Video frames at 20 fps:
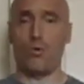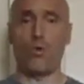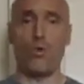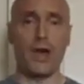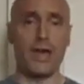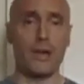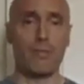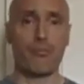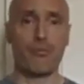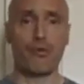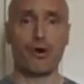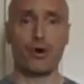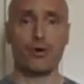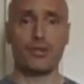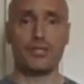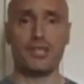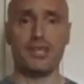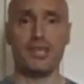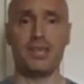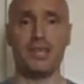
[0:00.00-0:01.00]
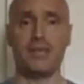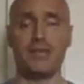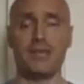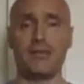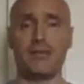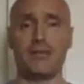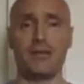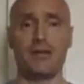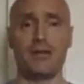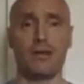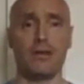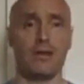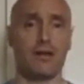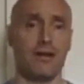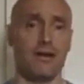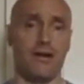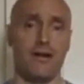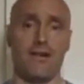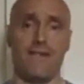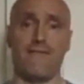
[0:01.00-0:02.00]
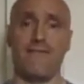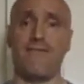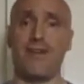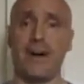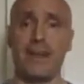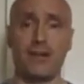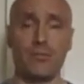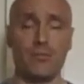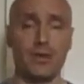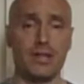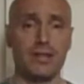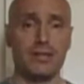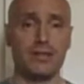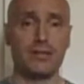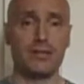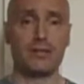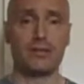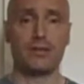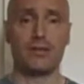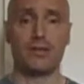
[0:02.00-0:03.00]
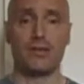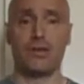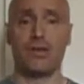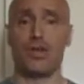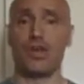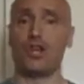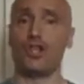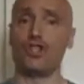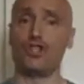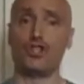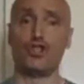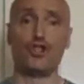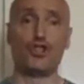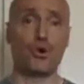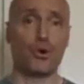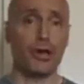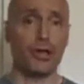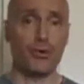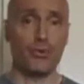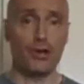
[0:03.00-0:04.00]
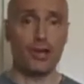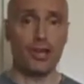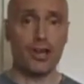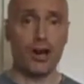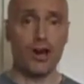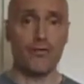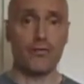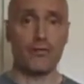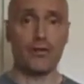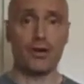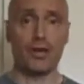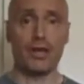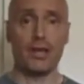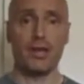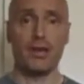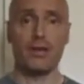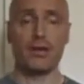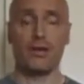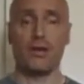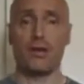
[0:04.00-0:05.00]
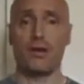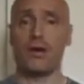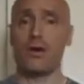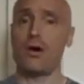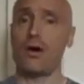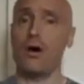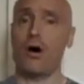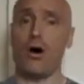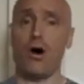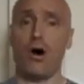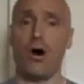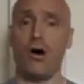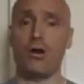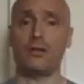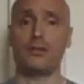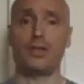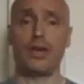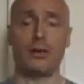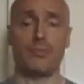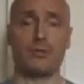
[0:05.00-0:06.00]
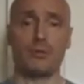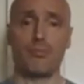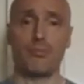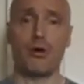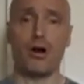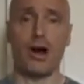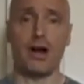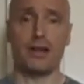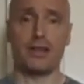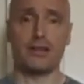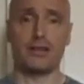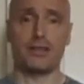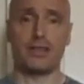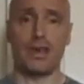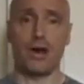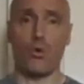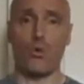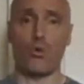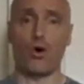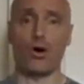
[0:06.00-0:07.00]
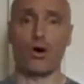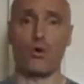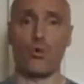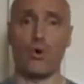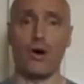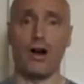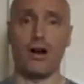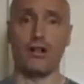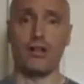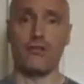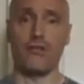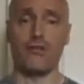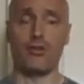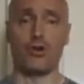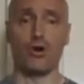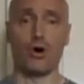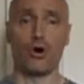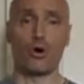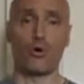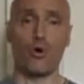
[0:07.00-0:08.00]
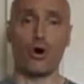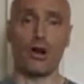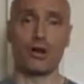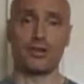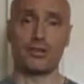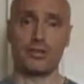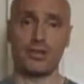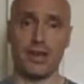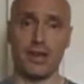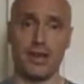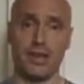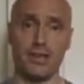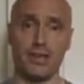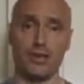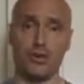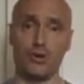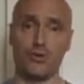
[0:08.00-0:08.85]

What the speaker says: whey protein, vitamins, joint recovery, all types of products that work well. If you go to our site,